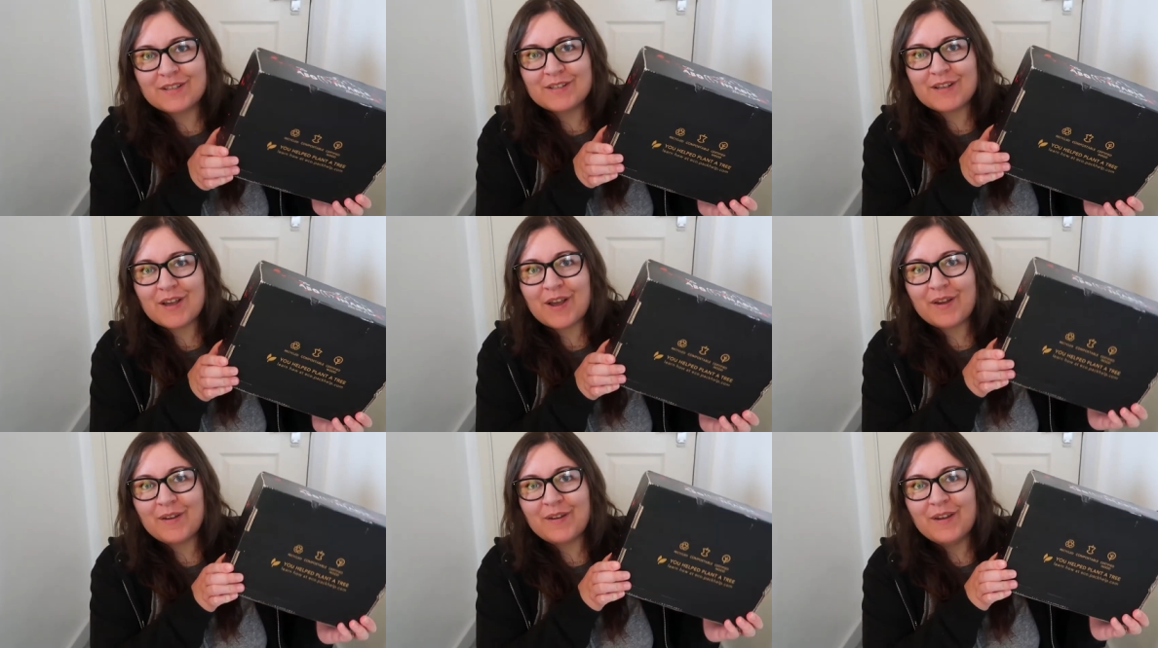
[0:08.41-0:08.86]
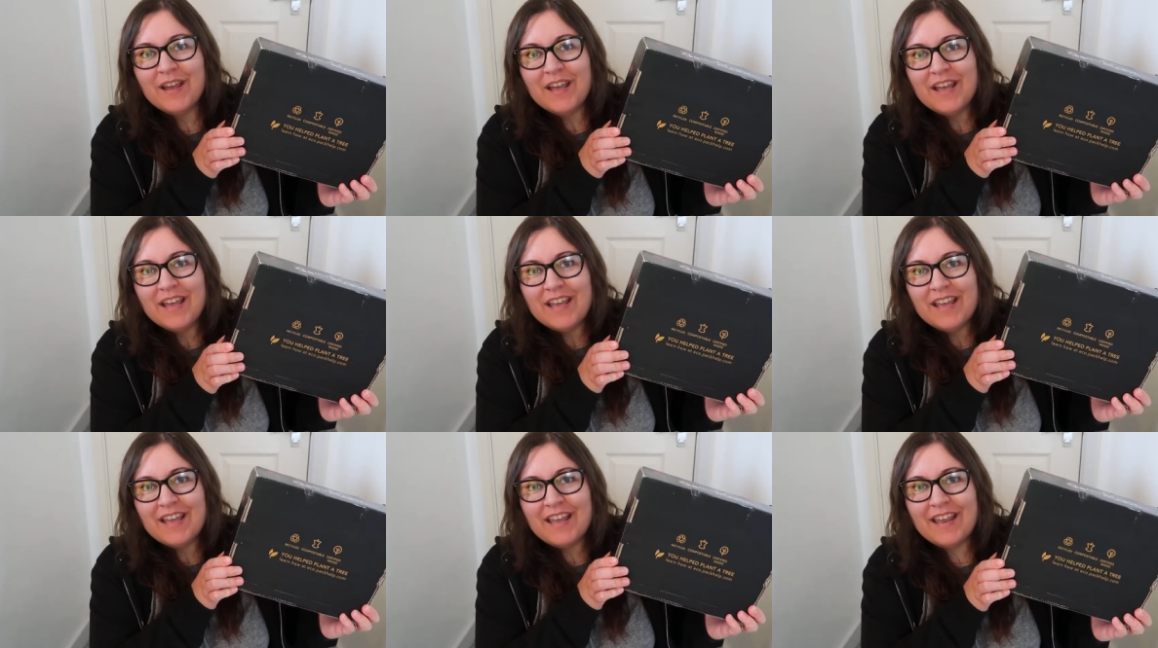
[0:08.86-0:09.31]
So
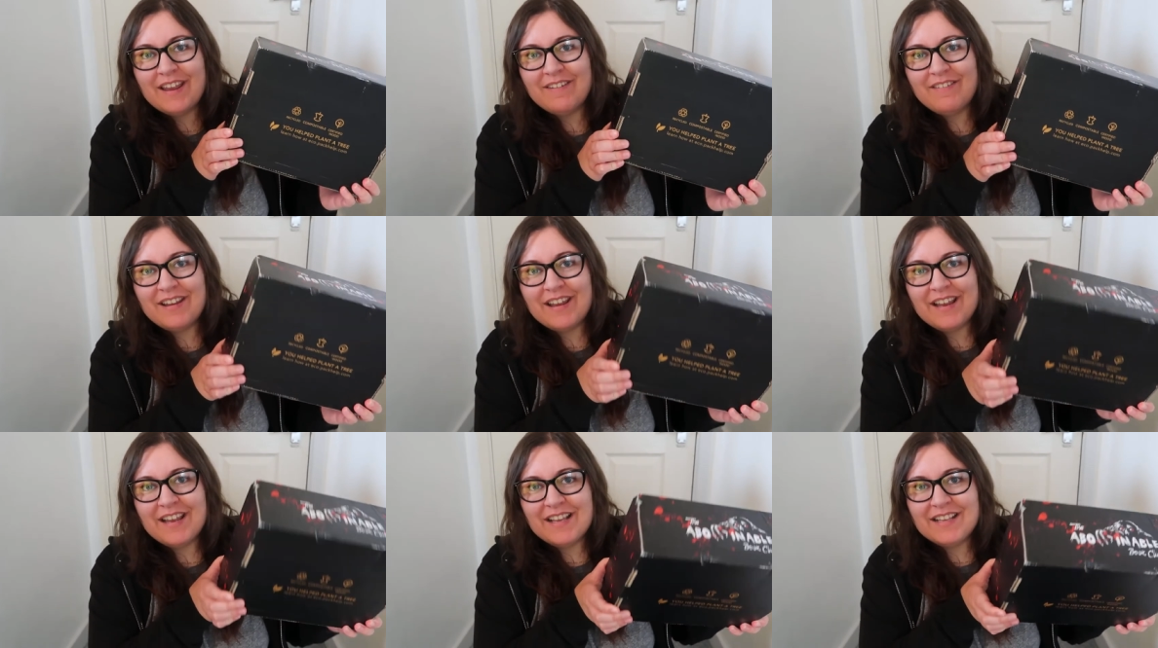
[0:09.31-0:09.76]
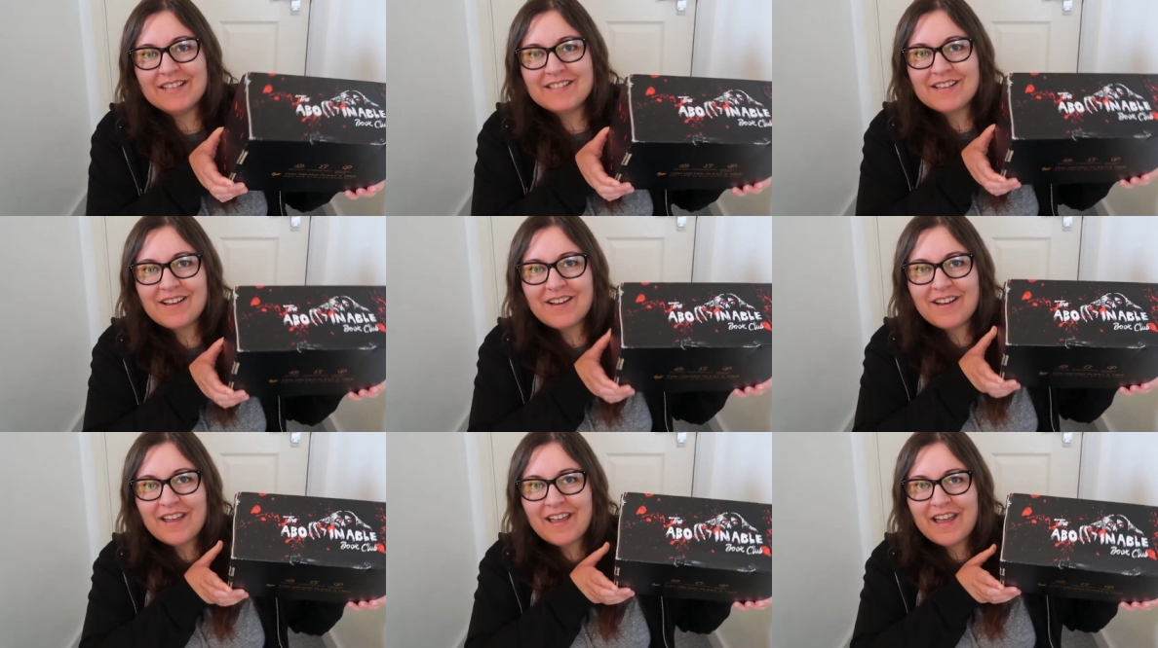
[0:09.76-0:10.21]
here it
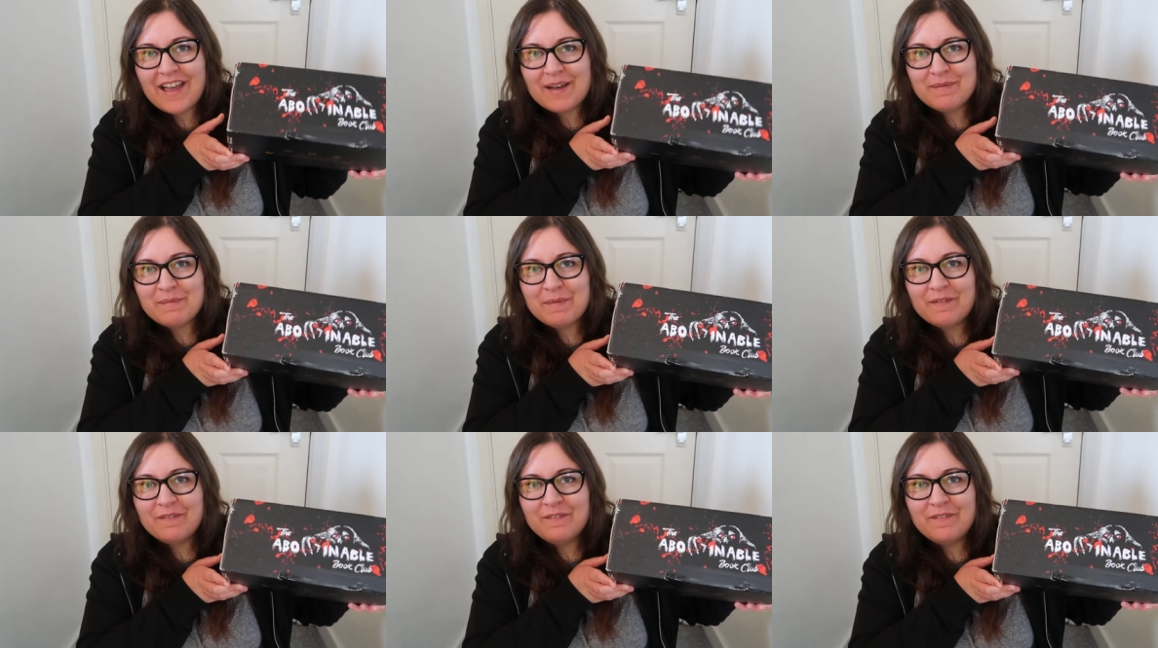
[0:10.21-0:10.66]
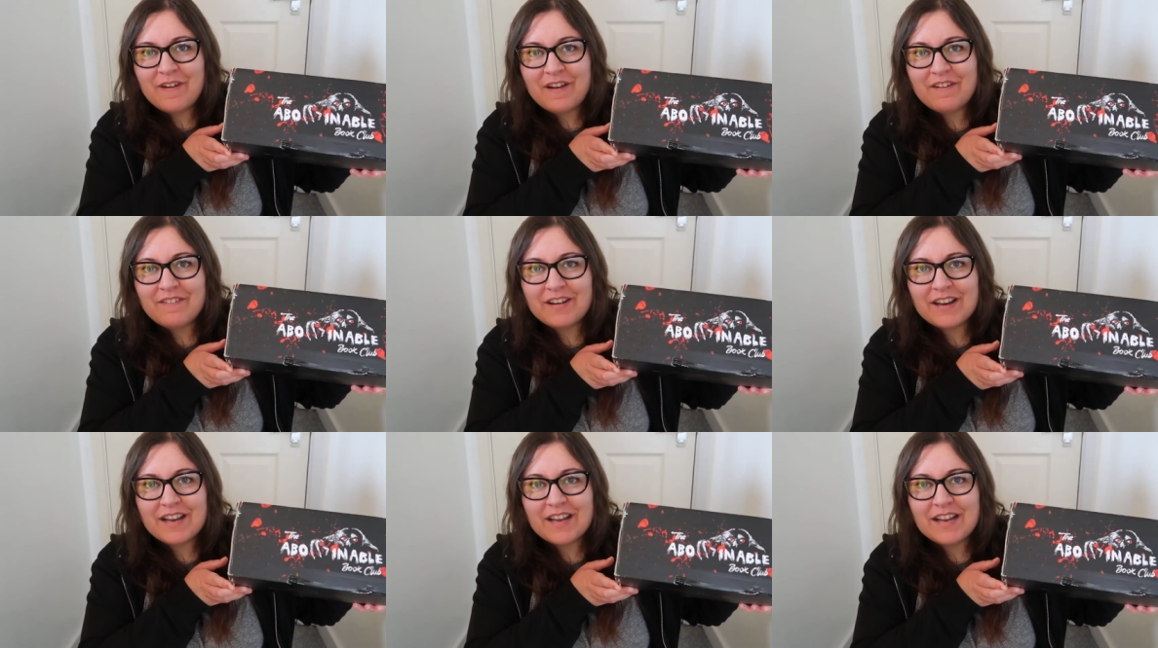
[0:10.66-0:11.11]
is. I am
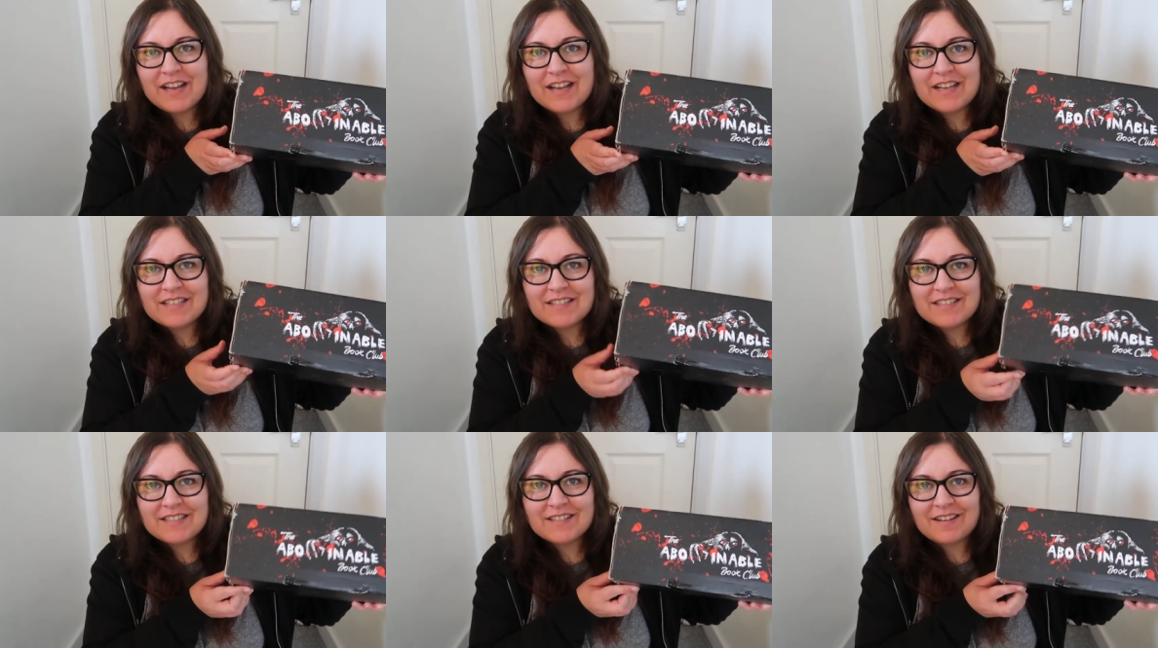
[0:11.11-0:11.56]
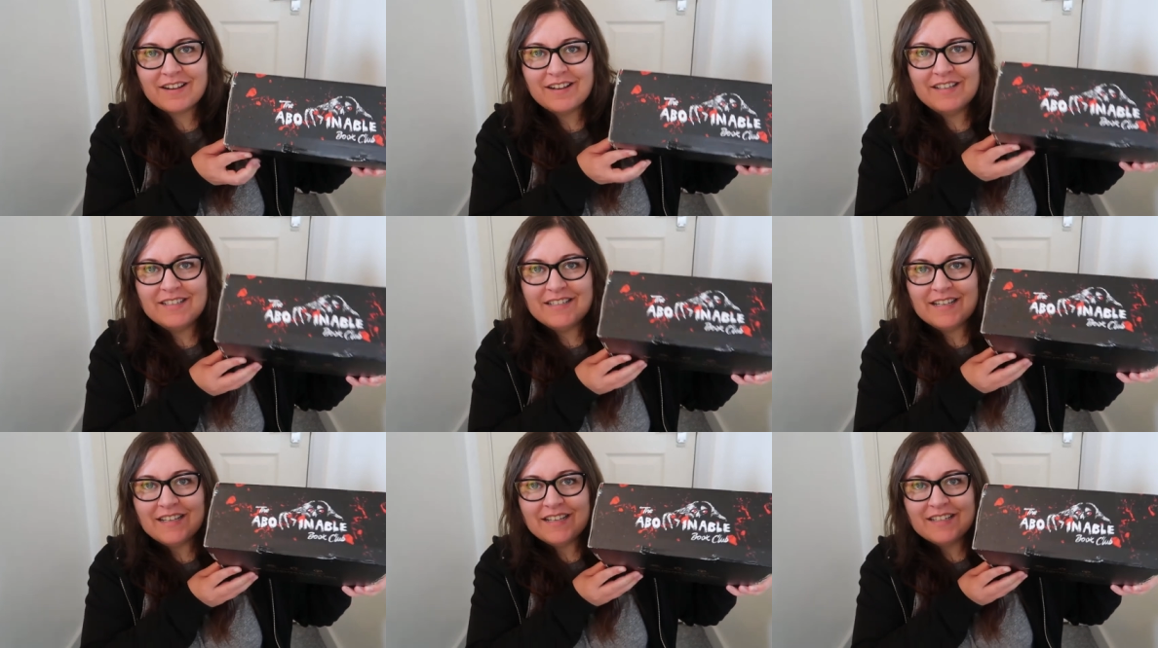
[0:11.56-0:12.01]
very
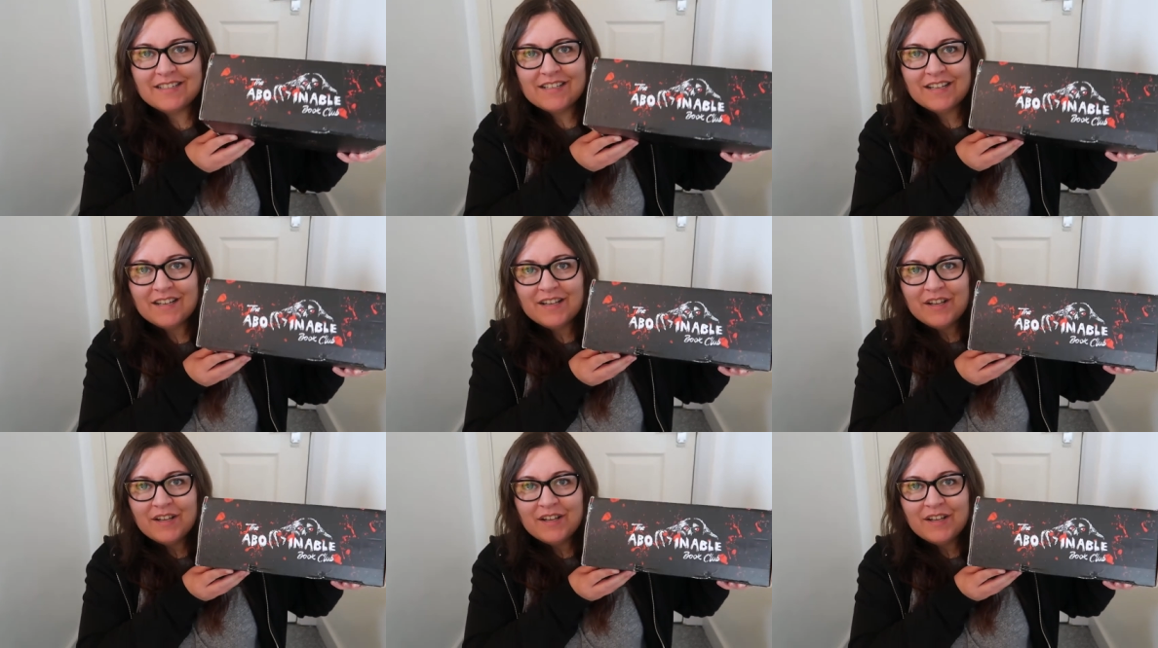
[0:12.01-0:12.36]
excited